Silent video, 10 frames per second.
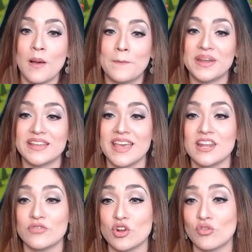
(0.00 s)
But again,
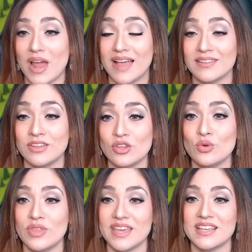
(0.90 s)
if they're rallying you,
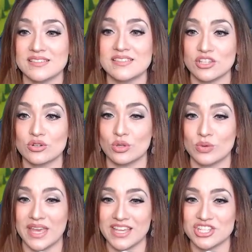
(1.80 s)
they can see your
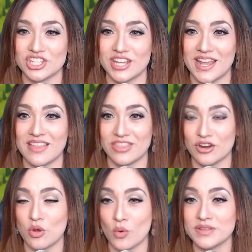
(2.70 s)
location, and they're
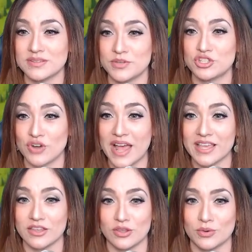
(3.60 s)
going to be
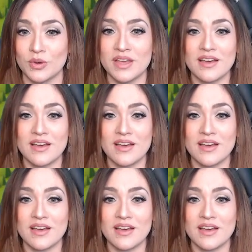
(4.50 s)
tracking you.